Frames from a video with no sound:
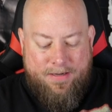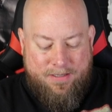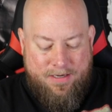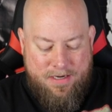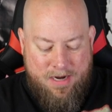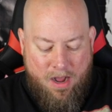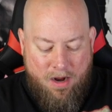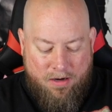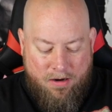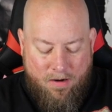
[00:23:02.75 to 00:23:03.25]

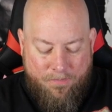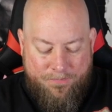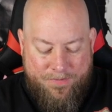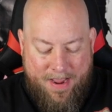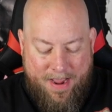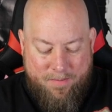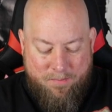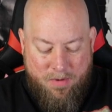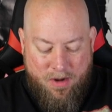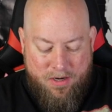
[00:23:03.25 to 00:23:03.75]
actually knock off
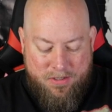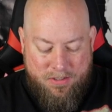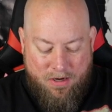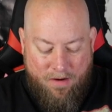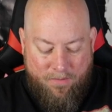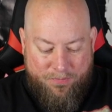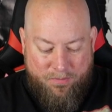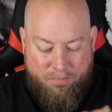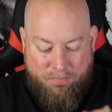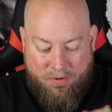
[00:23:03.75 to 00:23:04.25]
that much
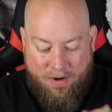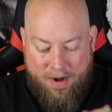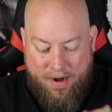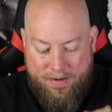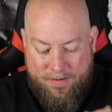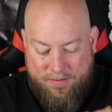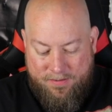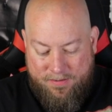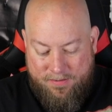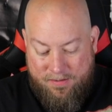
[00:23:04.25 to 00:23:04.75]
off the
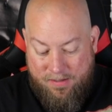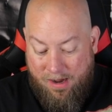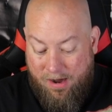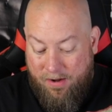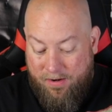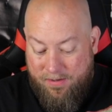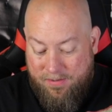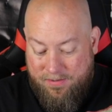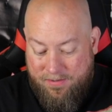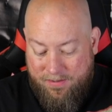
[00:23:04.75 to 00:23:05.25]
price,
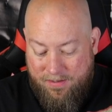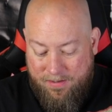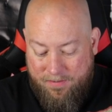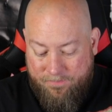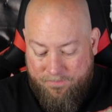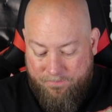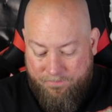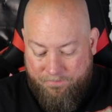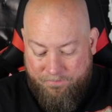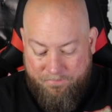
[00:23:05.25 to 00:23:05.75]
honestly.
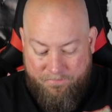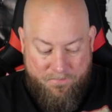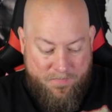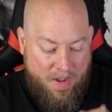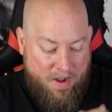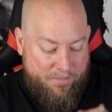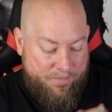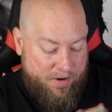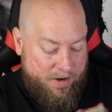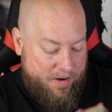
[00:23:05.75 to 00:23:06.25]

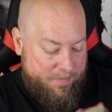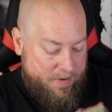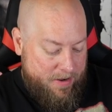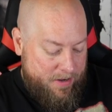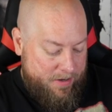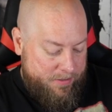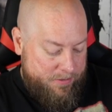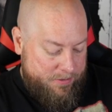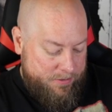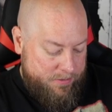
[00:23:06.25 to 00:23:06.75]
Not very
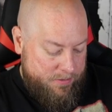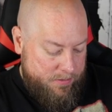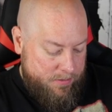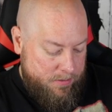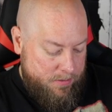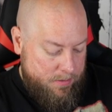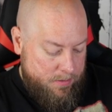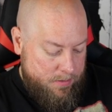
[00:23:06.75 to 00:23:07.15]
much.